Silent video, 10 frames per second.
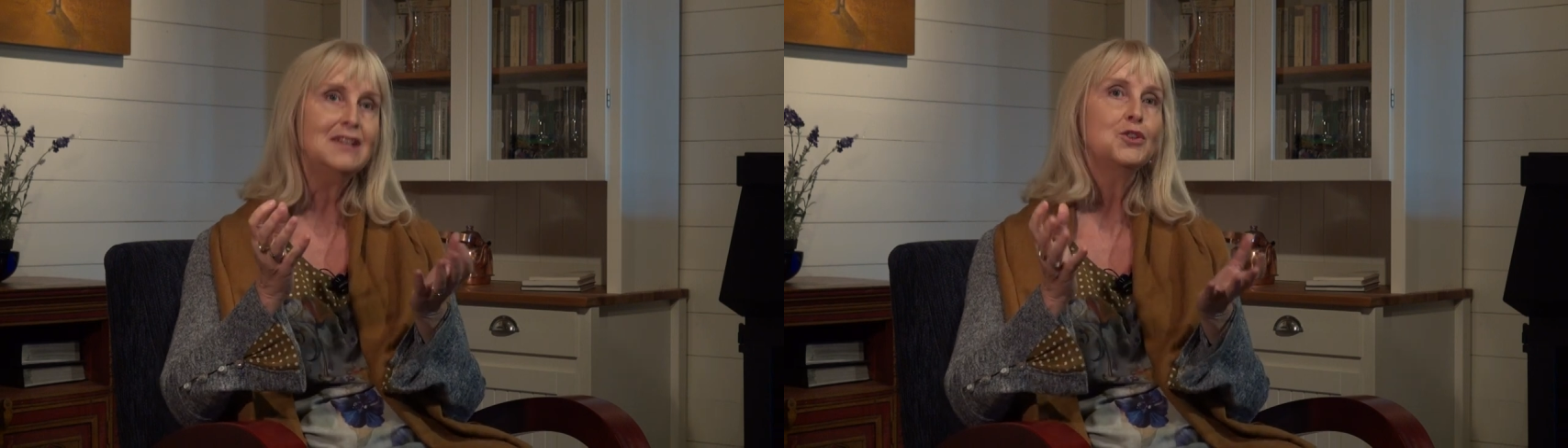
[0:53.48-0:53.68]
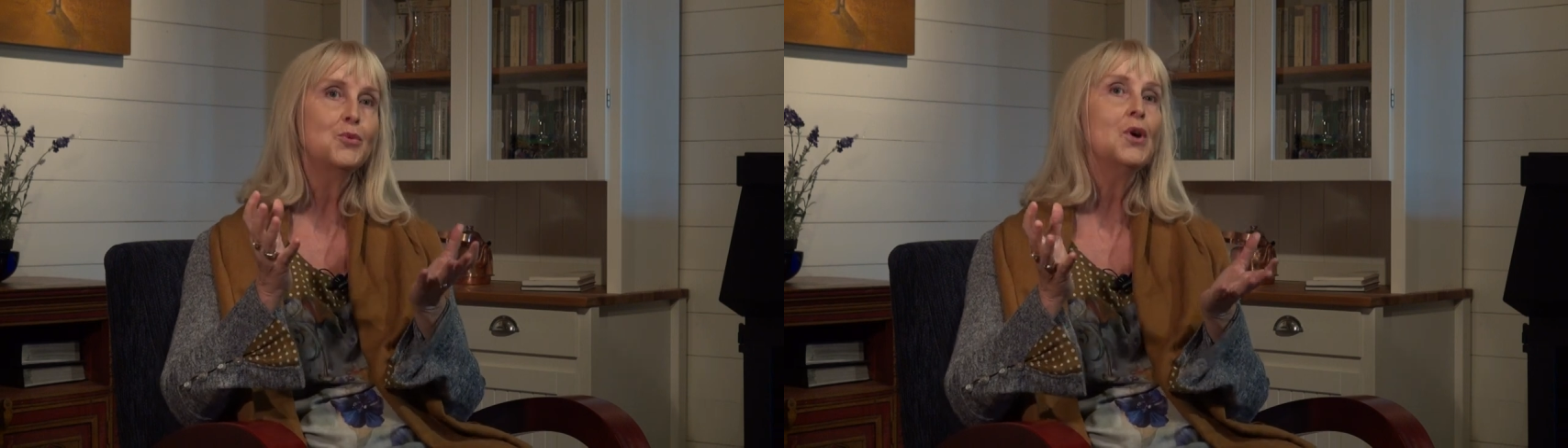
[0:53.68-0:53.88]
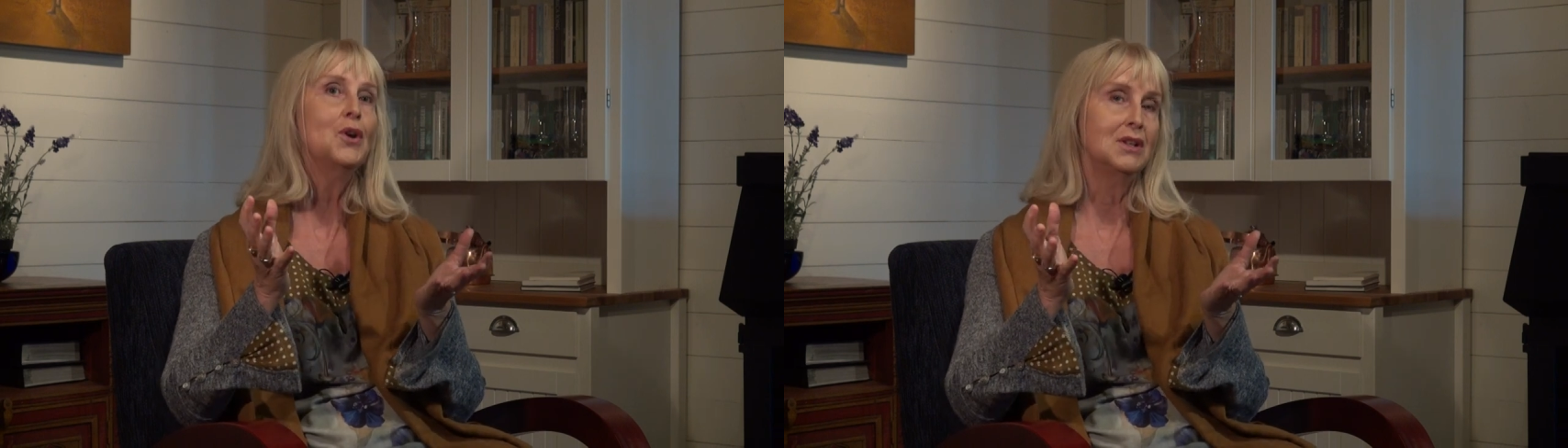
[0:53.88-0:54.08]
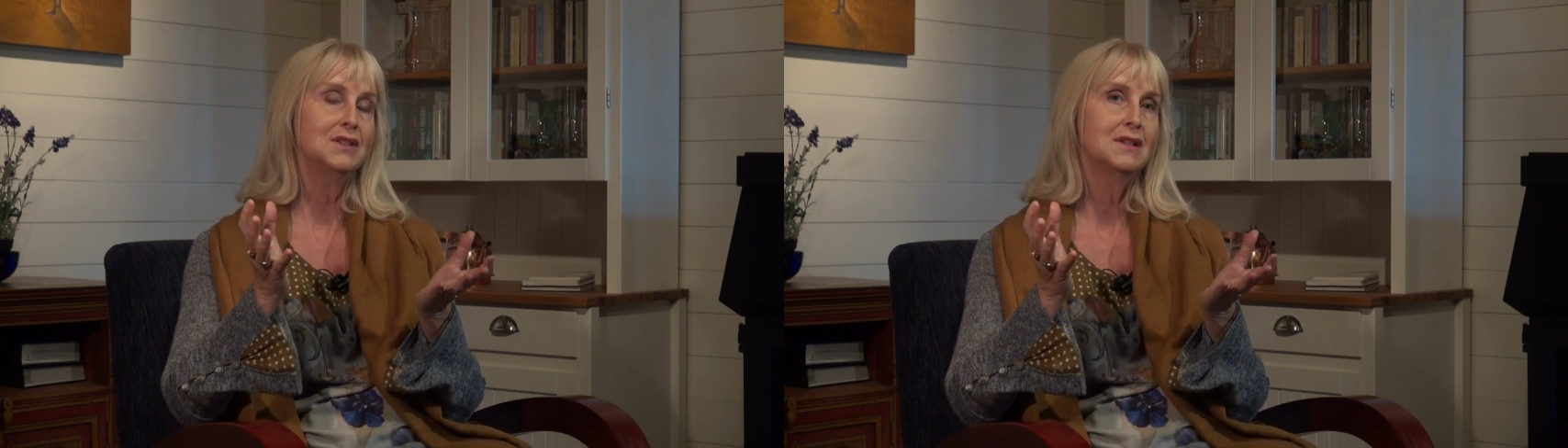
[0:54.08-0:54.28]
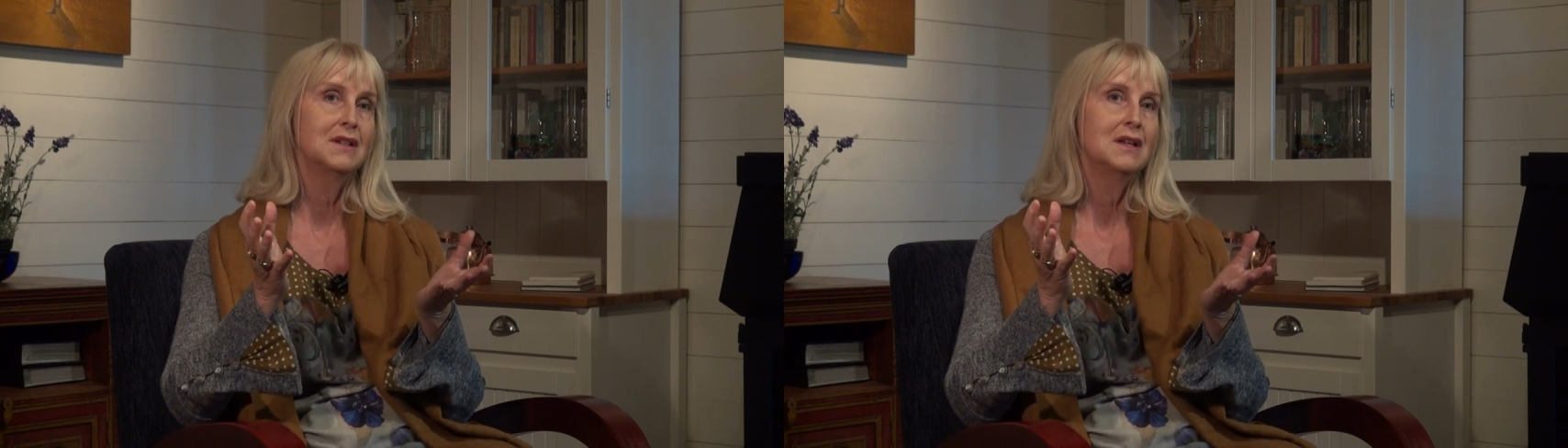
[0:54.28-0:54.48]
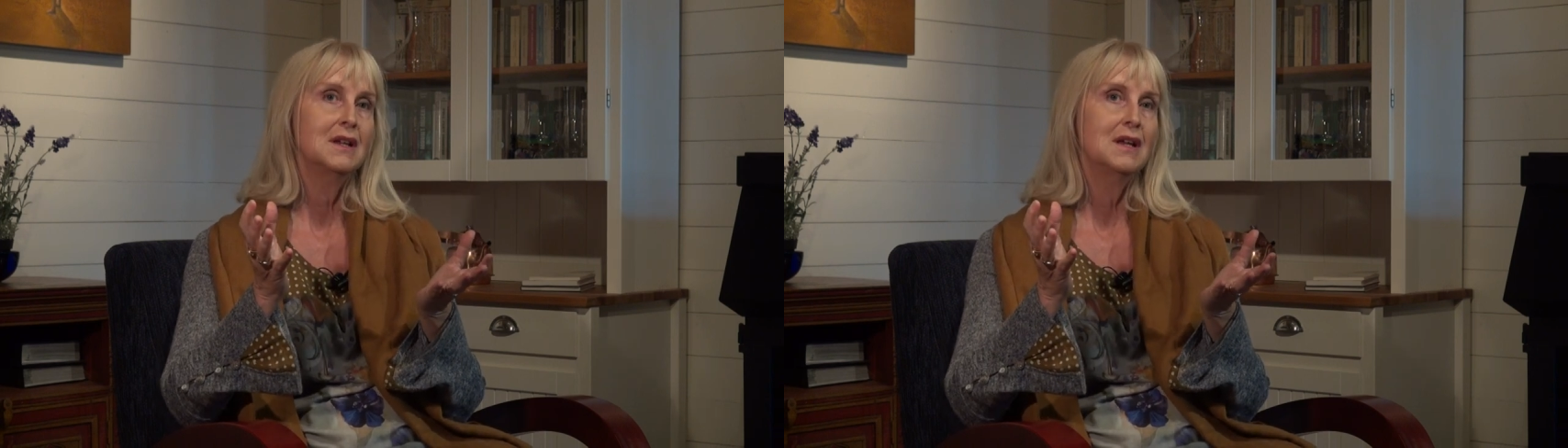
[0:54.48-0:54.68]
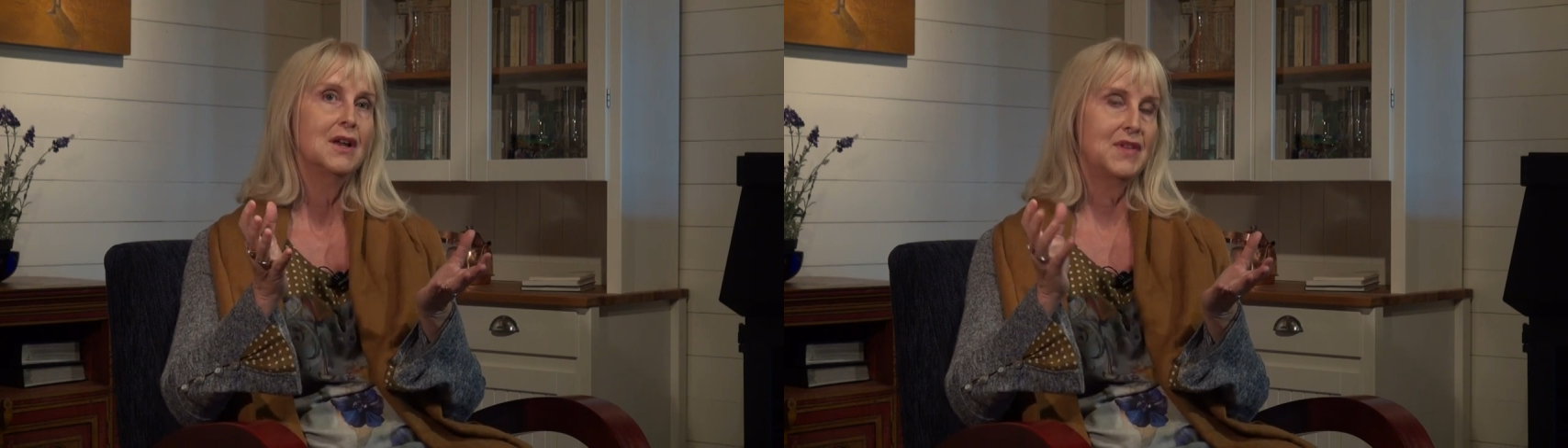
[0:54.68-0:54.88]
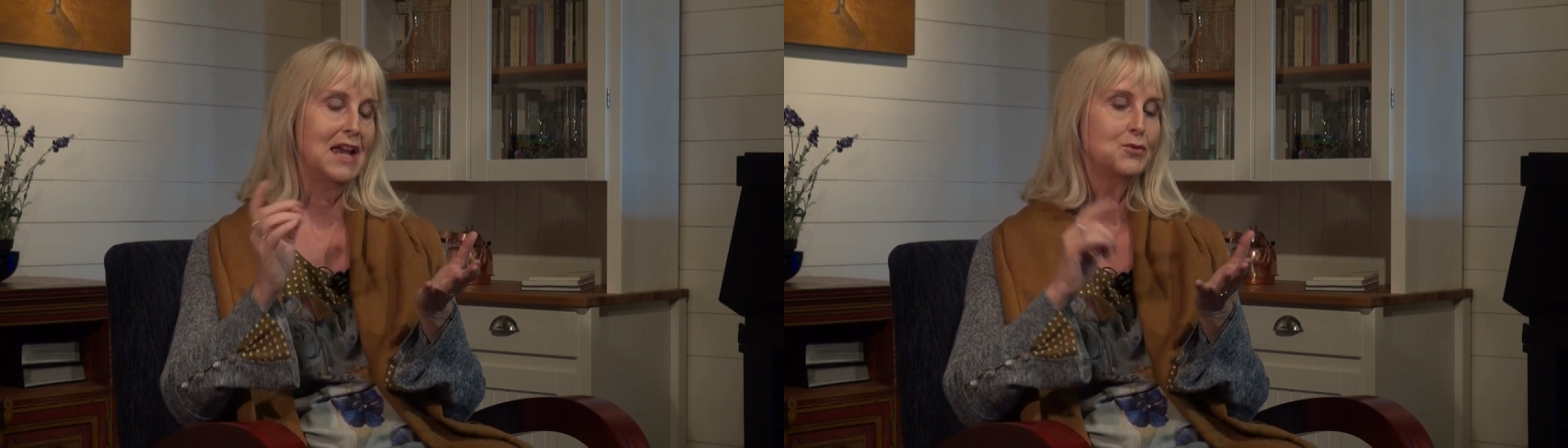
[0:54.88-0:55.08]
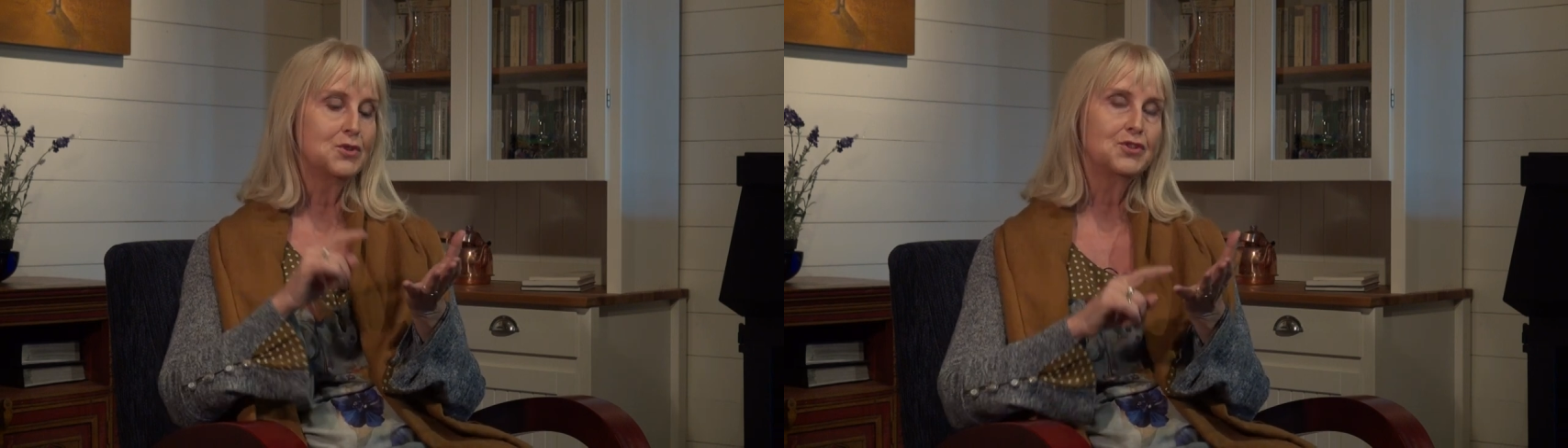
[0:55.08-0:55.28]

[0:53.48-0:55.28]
in the world that